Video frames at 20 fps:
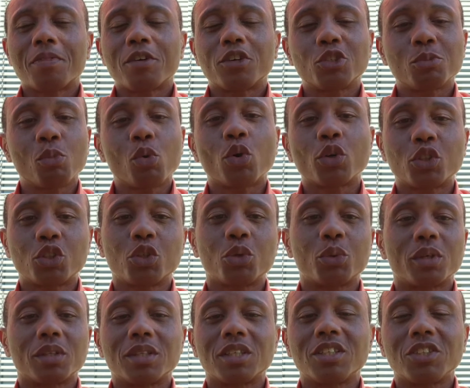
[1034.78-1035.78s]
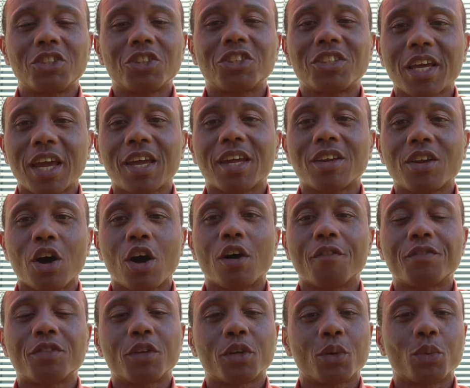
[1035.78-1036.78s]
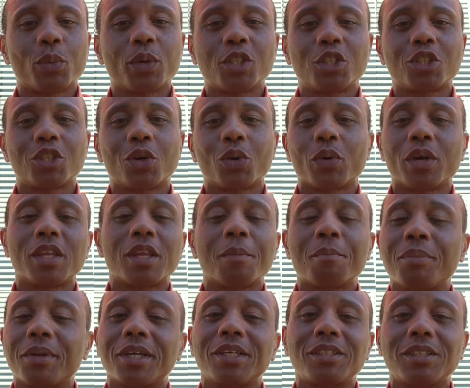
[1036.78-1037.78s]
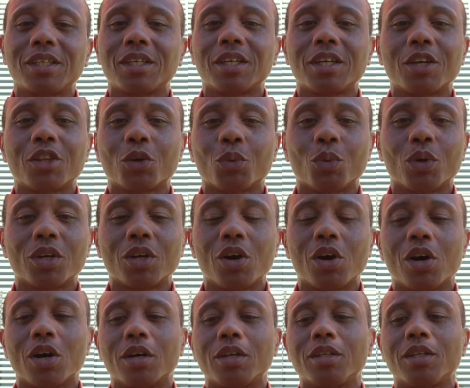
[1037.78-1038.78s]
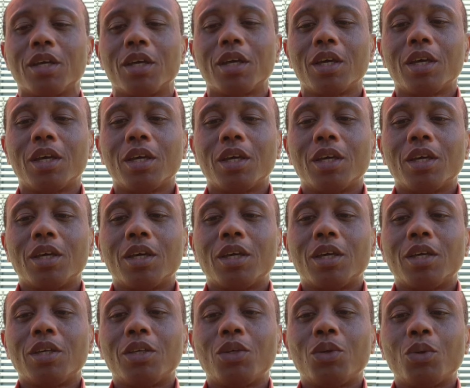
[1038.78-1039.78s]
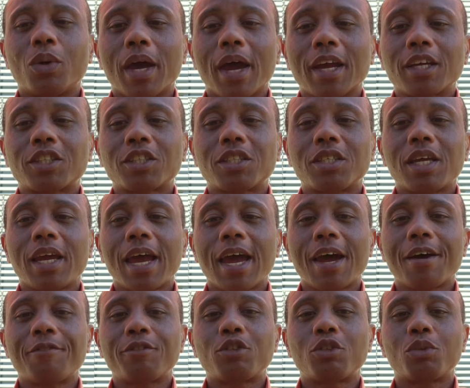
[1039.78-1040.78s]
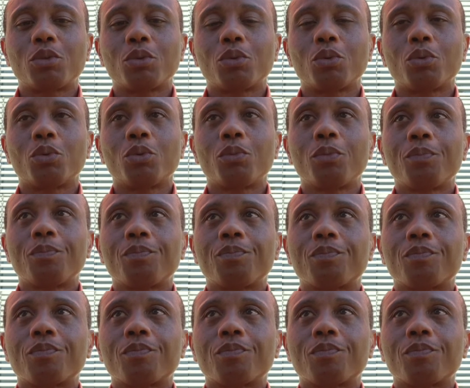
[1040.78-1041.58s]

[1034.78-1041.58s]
There's more to it than just taking off the original and then placing another one on. You actually have to